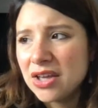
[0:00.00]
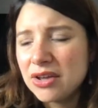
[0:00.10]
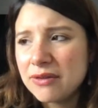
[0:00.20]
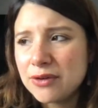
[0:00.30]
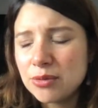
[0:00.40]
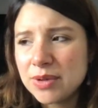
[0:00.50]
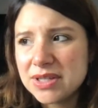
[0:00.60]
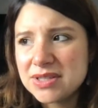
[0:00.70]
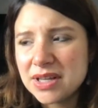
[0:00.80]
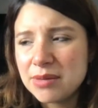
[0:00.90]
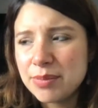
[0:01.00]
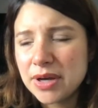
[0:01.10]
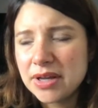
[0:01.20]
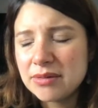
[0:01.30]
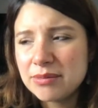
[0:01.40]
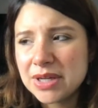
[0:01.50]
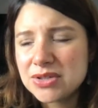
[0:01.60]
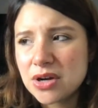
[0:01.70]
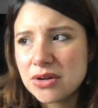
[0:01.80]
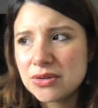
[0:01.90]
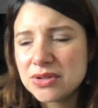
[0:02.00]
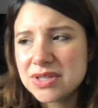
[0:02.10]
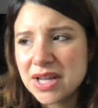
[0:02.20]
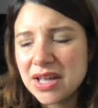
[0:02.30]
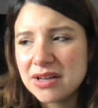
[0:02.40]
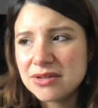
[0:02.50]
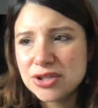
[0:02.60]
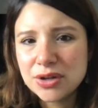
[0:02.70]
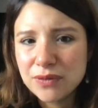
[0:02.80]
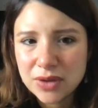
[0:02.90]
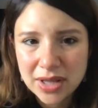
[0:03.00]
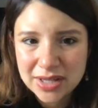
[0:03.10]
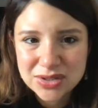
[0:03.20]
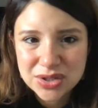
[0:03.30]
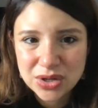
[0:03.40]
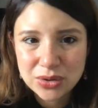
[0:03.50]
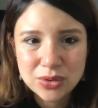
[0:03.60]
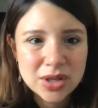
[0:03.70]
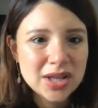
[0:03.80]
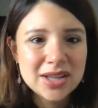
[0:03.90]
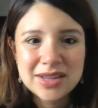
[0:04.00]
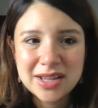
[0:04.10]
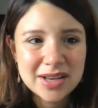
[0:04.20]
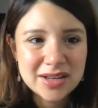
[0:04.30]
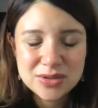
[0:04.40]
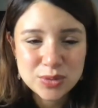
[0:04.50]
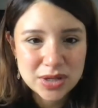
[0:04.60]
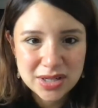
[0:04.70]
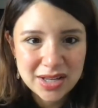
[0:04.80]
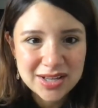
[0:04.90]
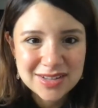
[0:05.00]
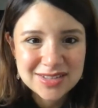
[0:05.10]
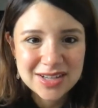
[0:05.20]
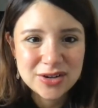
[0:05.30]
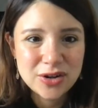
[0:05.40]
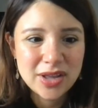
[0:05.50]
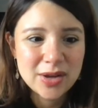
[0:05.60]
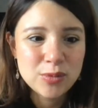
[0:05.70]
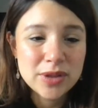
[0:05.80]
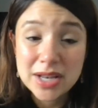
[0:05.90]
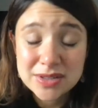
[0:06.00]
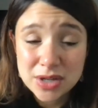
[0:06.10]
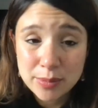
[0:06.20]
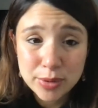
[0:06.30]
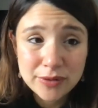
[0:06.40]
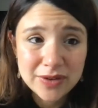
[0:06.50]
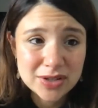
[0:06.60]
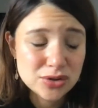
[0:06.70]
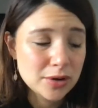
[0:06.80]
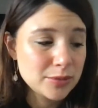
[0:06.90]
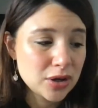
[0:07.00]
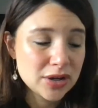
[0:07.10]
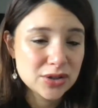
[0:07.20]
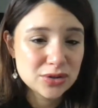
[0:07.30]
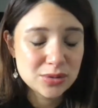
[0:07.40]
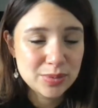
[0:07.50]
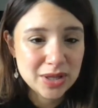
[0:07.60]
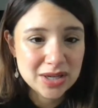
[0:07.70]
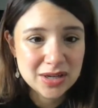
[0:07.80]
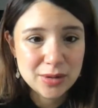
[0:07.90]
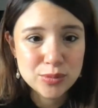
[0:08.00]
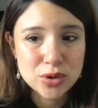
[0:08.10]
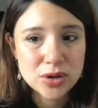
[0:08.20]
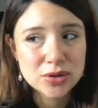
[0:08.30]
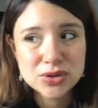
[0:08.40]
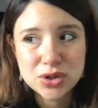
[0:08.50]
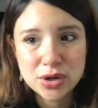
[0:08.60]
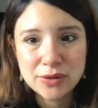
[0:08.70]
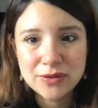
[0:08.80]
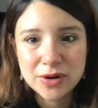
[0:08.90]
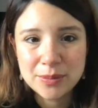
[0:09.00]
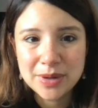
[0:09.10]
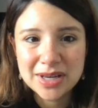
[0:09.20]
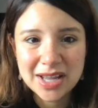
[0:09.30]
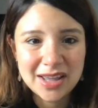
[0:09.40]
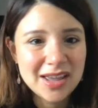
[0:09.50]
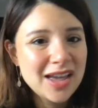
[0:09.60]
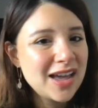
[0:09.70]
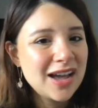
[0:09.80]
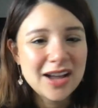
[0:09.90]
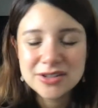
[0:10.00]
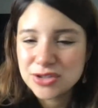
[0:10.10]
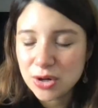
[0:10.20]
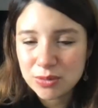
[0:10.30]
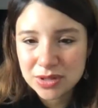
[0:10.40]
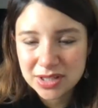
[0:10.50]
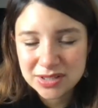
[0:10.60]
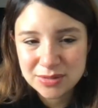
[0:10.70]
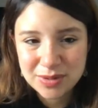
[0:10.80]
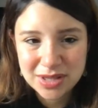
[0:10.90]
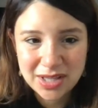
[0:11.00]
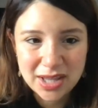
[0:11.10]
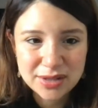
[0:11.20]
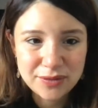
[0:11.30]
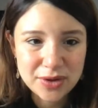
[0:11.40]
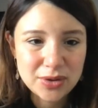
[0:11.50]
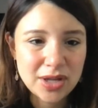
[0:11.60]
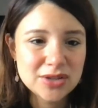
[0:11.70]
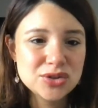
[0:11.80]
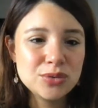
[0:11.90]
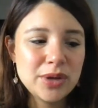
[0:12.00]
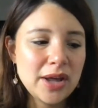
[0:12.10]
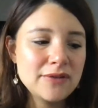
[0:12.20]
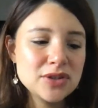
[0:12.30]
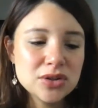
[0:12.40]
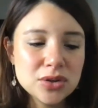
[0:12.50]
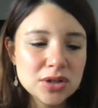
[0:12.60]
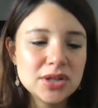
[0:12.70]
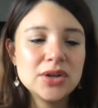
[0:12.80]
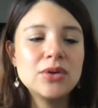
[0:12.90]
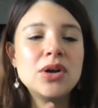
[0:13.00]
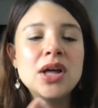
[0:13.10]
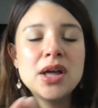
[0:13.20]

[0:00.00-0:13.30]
you have no place to eat but McDonald's and Chick-fil-A. So that it is what it is. And you're like, well, that's not perfect, so I'm not going to do the plan anymore, and I'll start over on Monday. I don't want that to be the case for you guys. So we have to learn to